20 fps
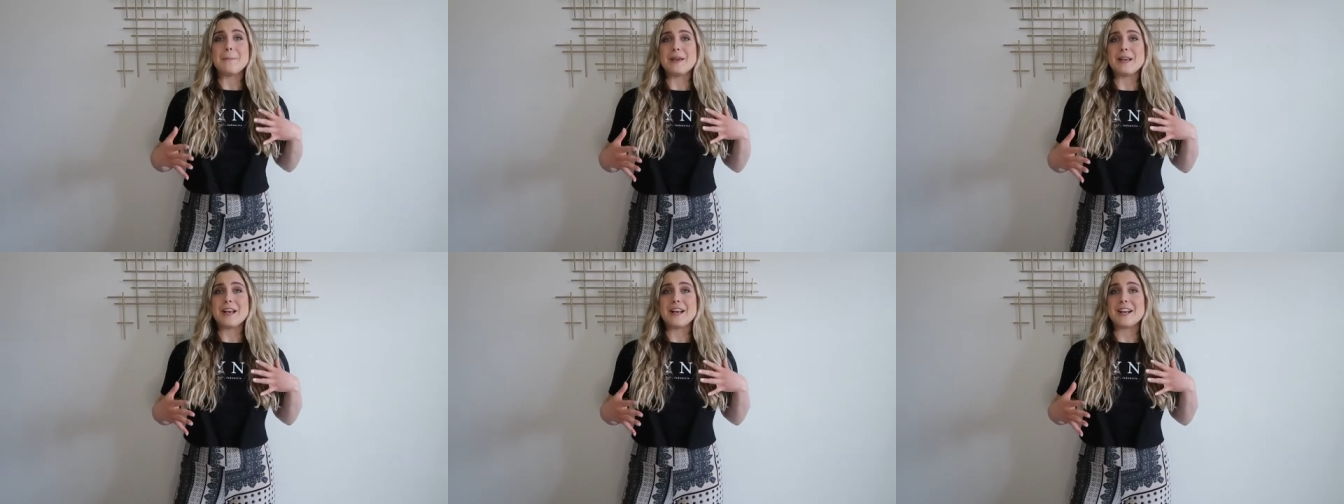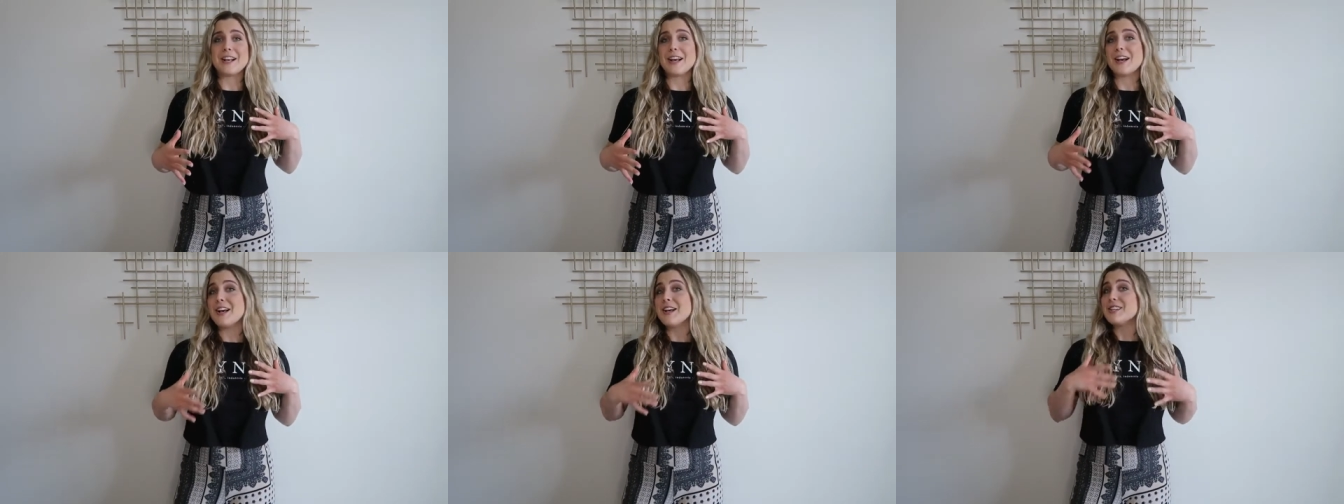
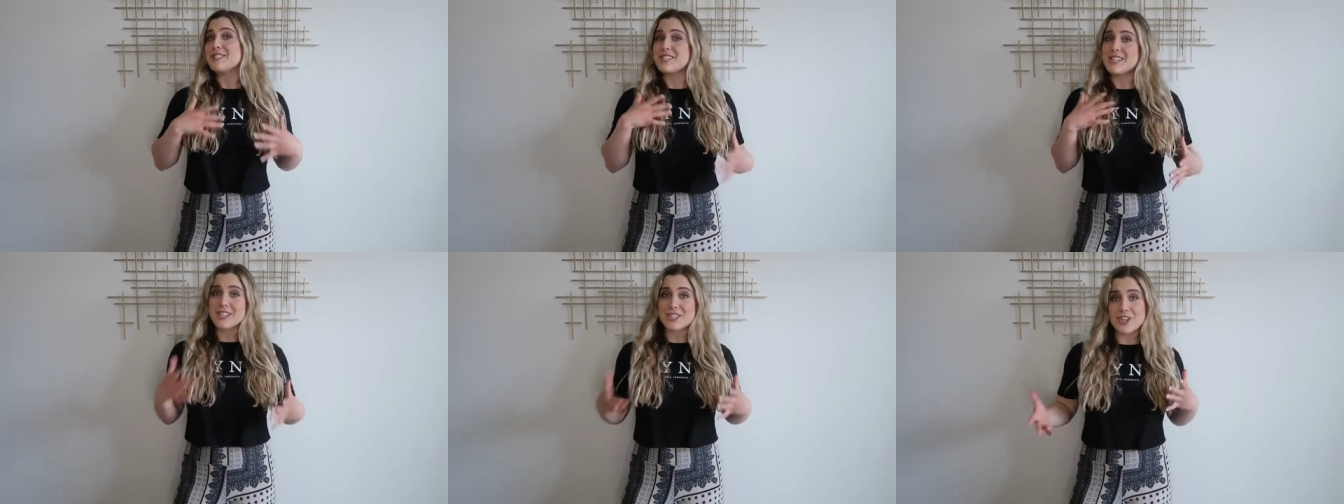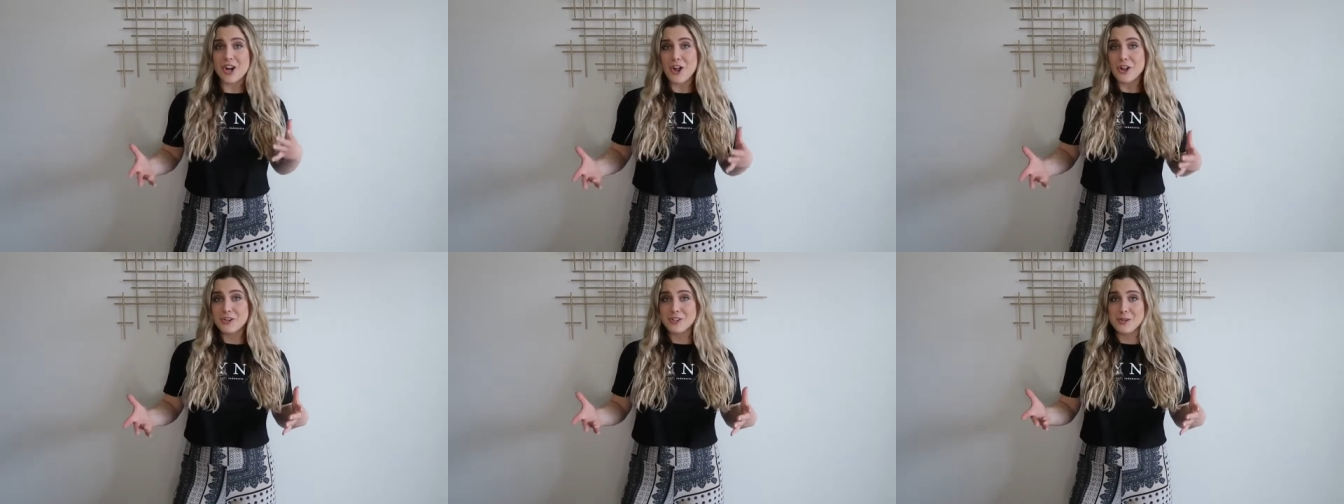being
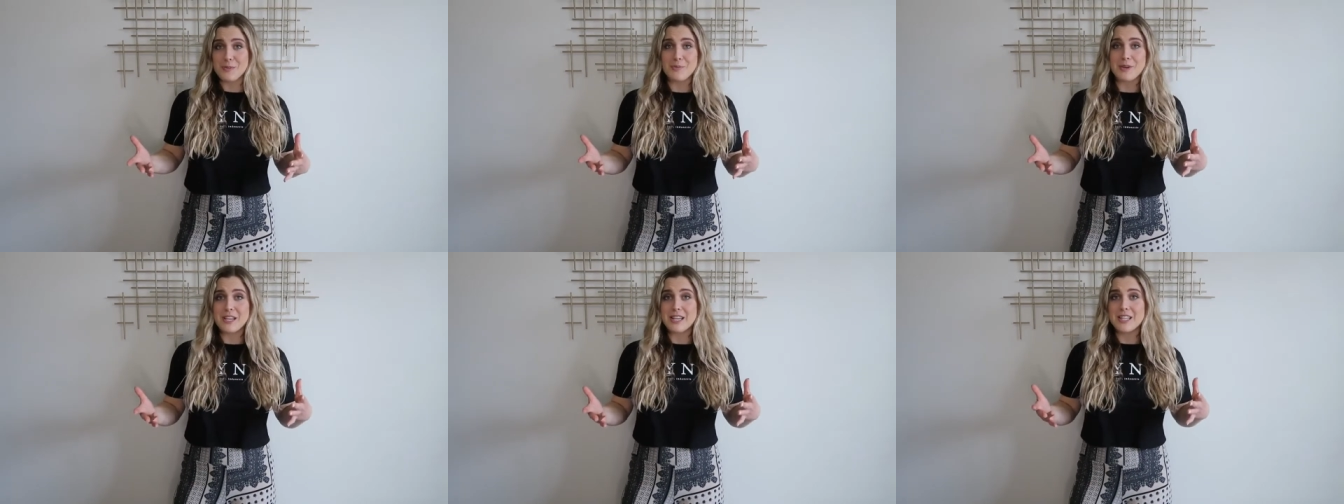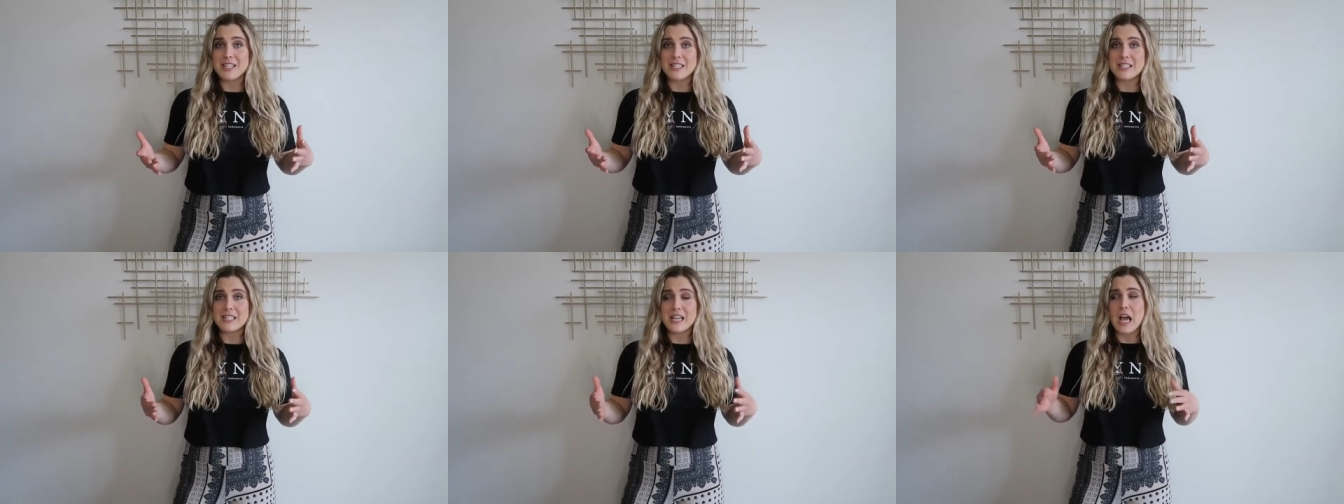$6 a
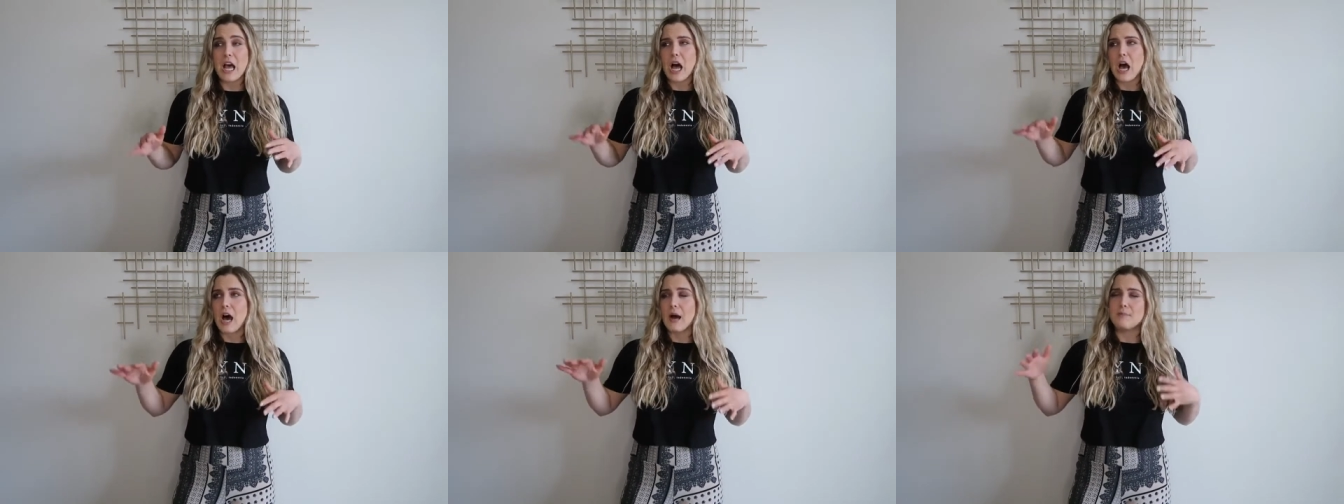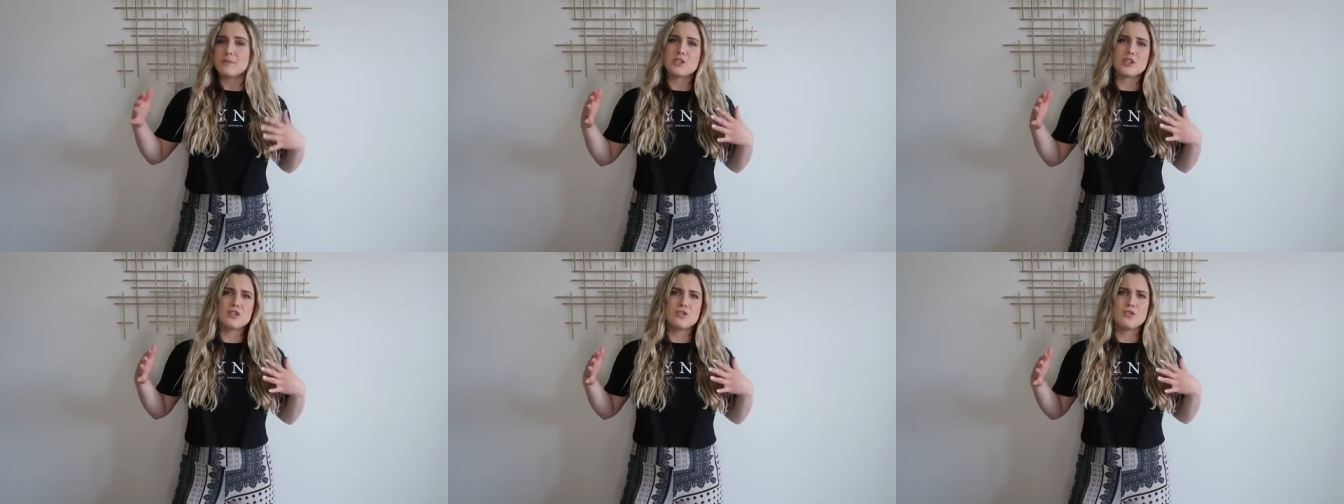piece
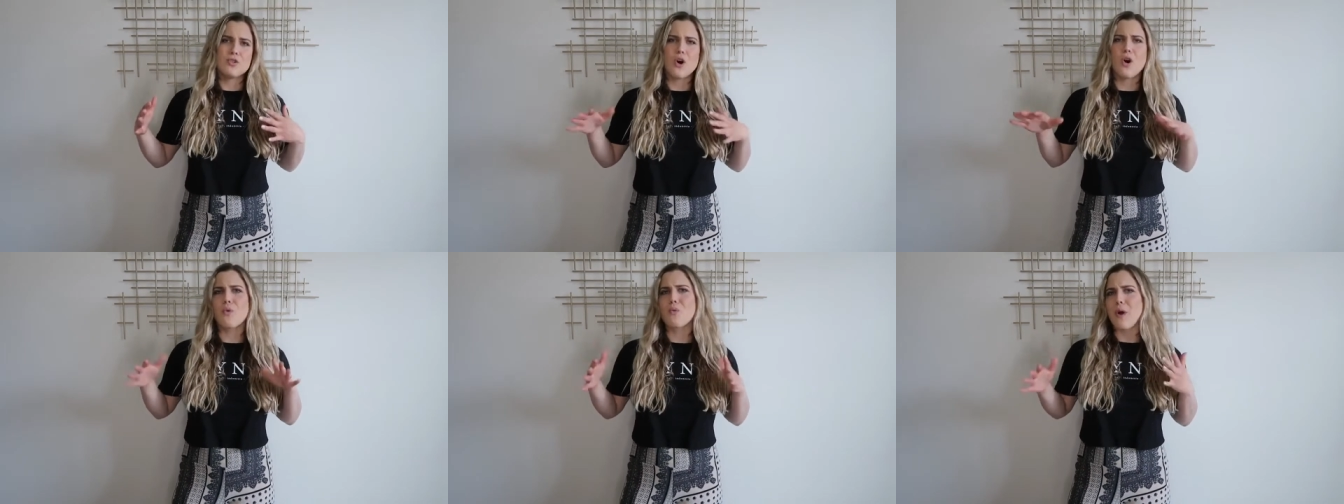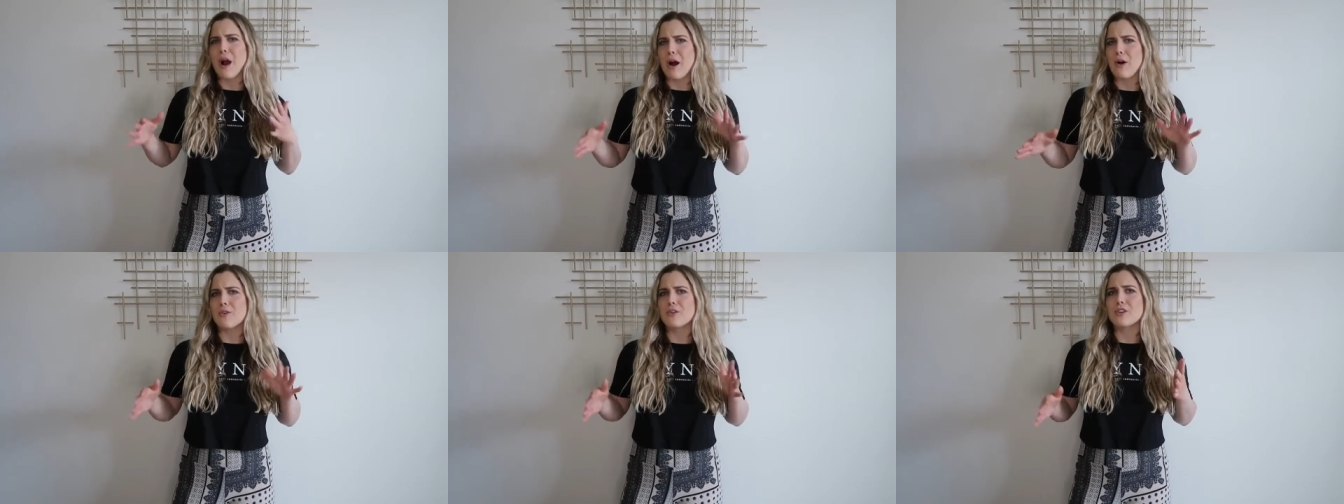up to
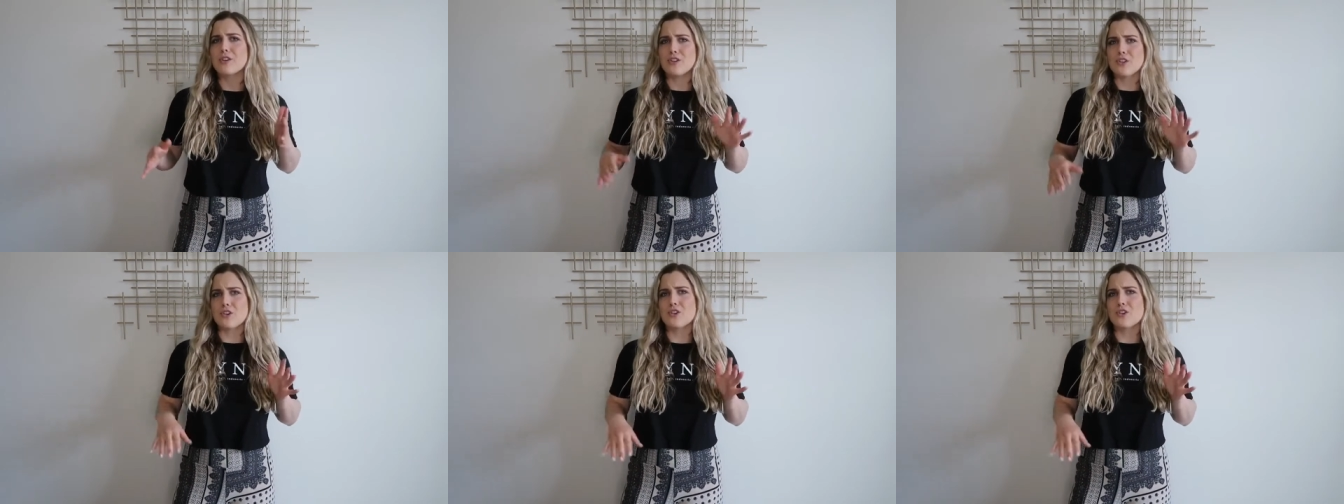around